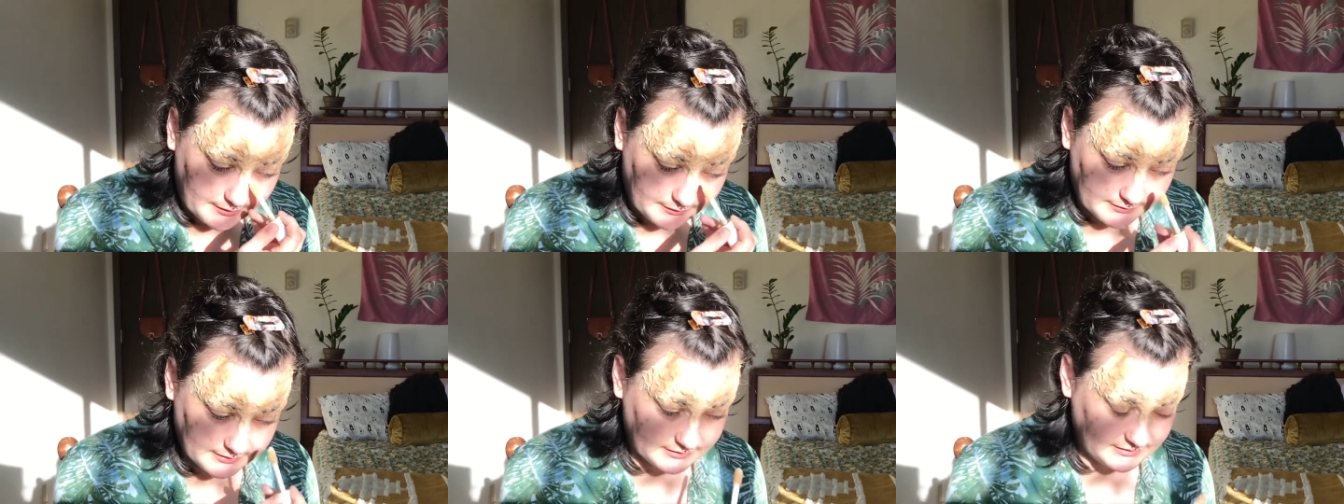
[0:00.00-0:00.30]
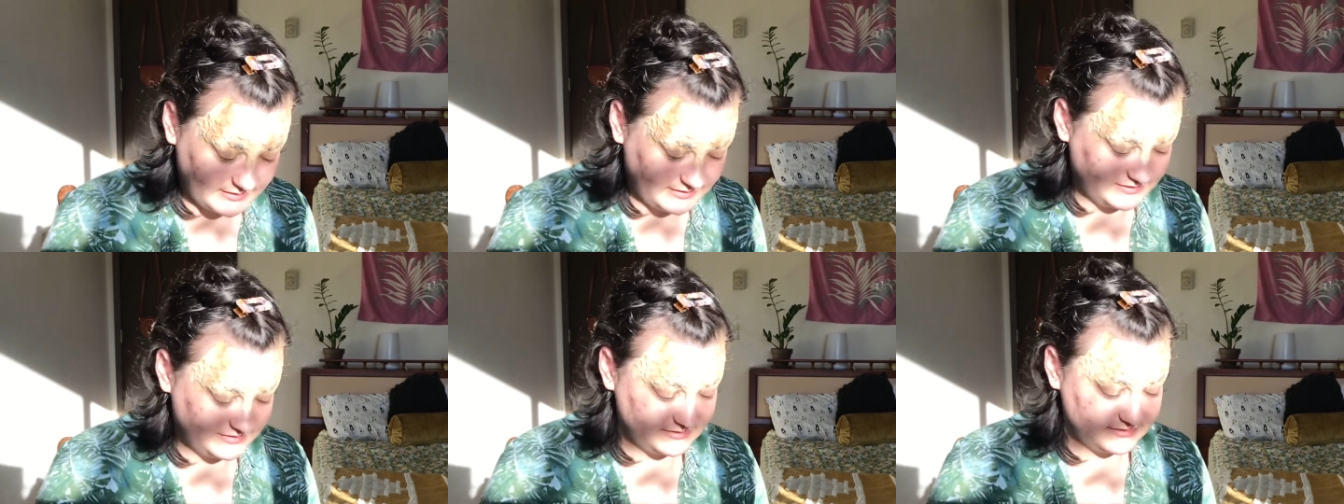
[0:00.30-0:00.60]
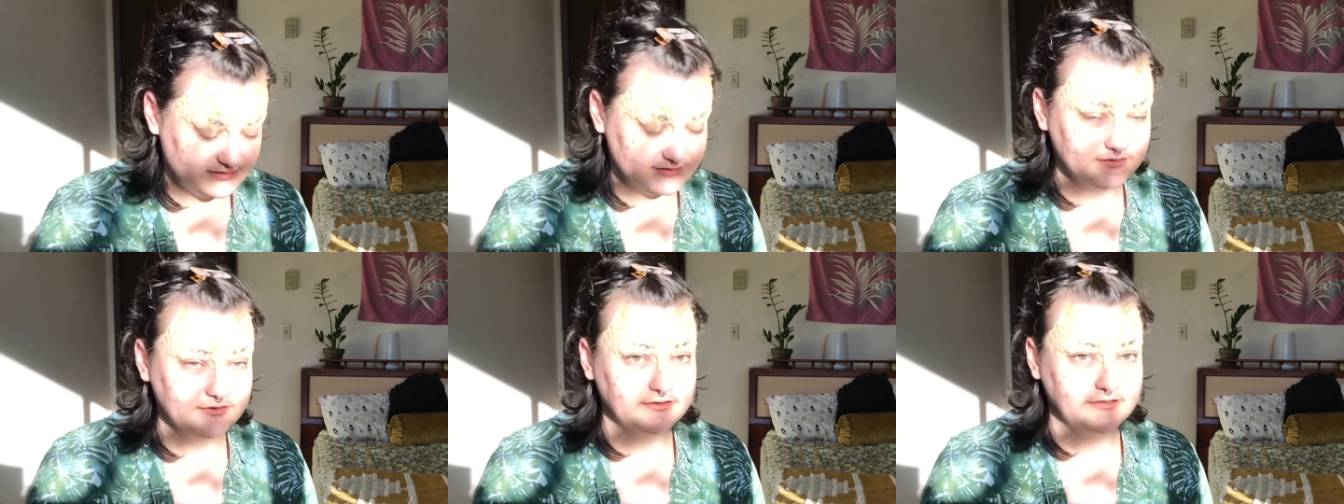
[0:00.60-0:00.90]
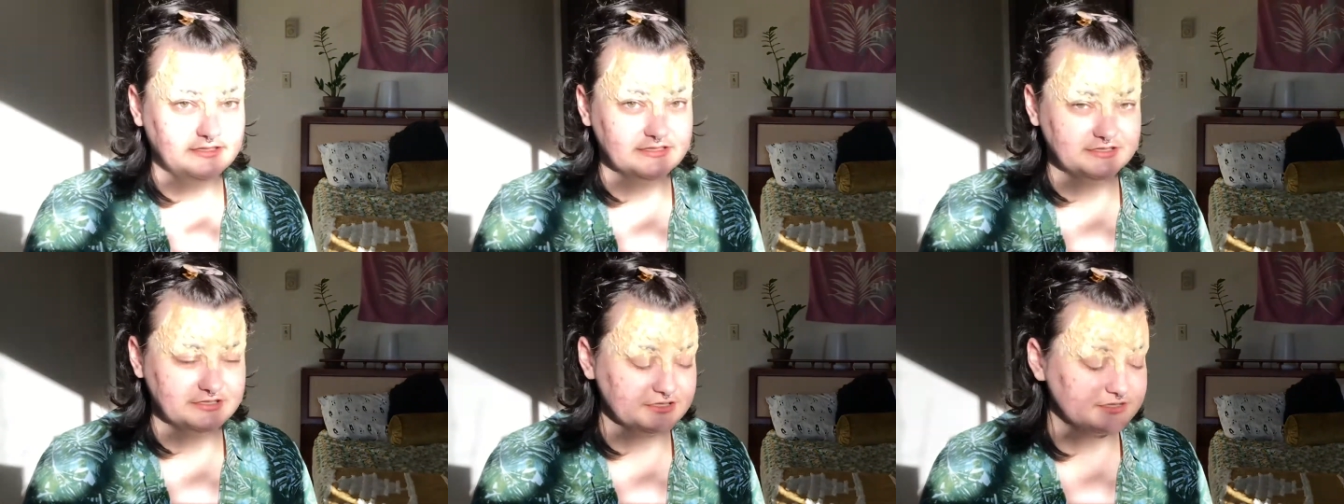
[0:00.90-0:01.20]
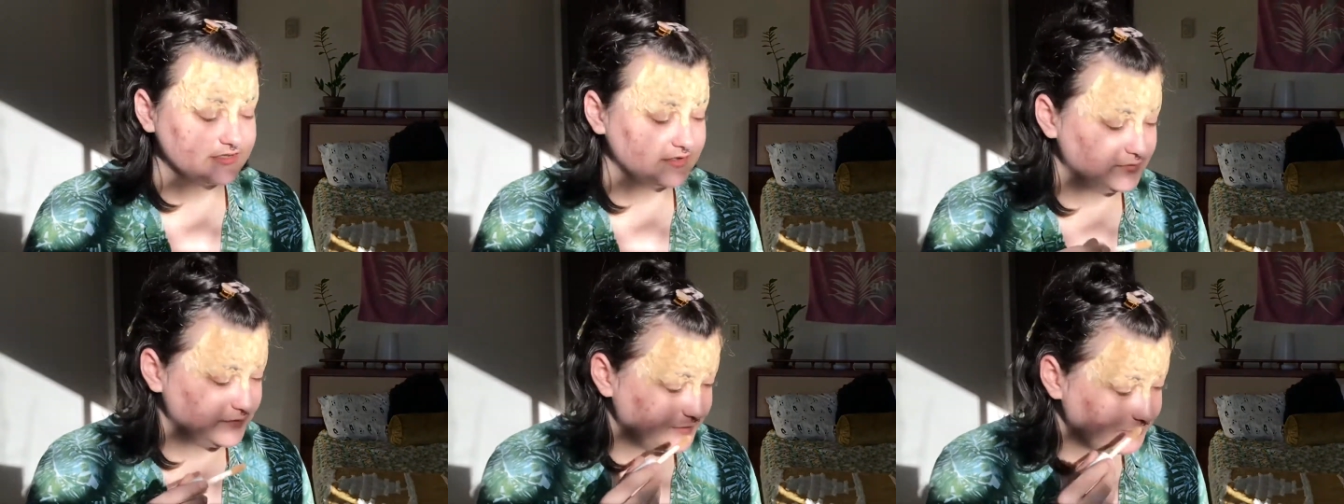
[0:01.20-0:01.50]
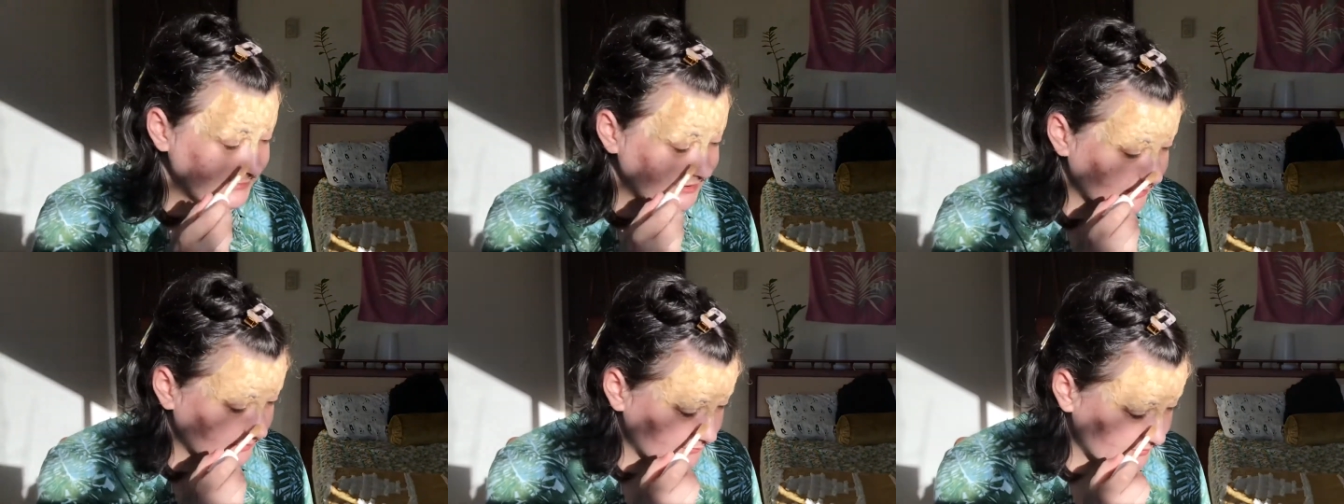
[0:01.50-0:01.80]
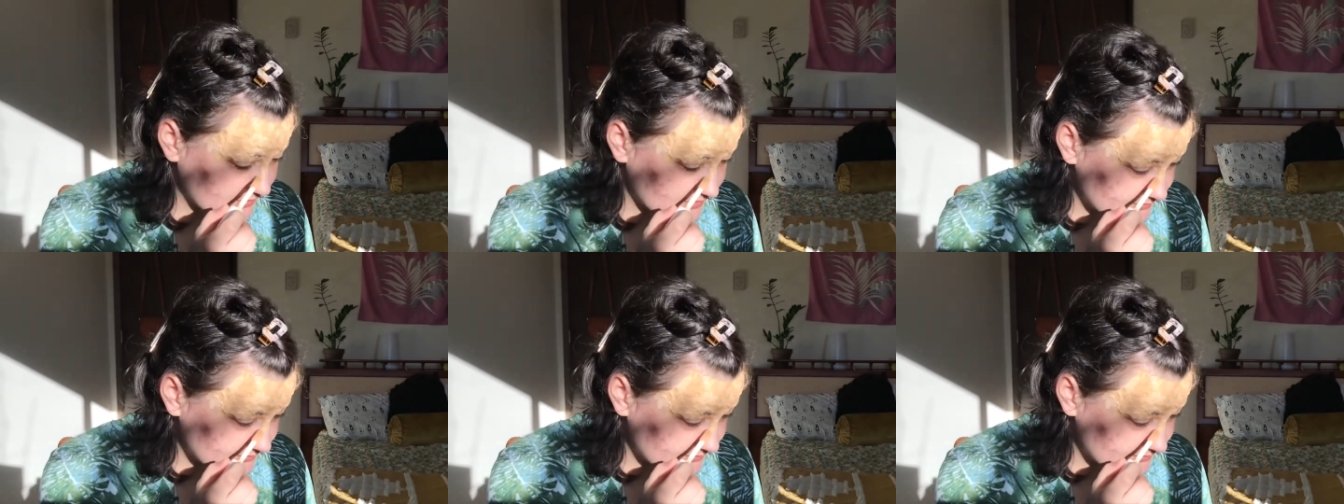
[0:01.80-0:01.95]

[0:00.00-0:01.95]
it because it's just going to be pigments,